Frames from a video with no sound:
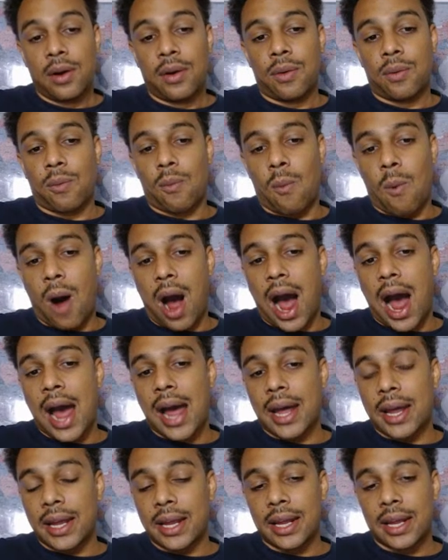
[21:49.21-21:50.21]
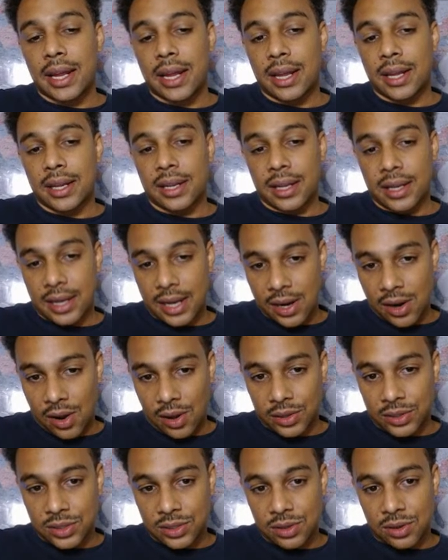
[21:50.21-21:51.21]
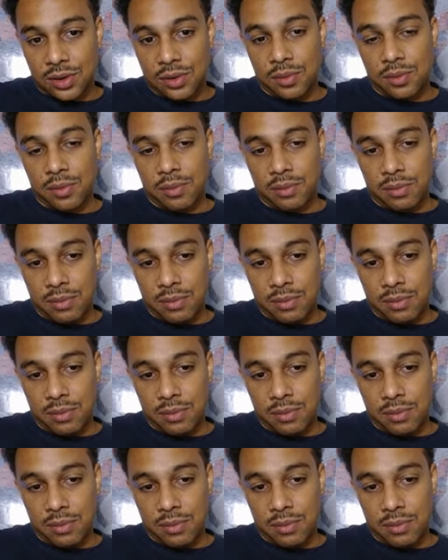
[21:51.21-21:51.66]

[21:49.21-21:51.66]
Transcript: Y can also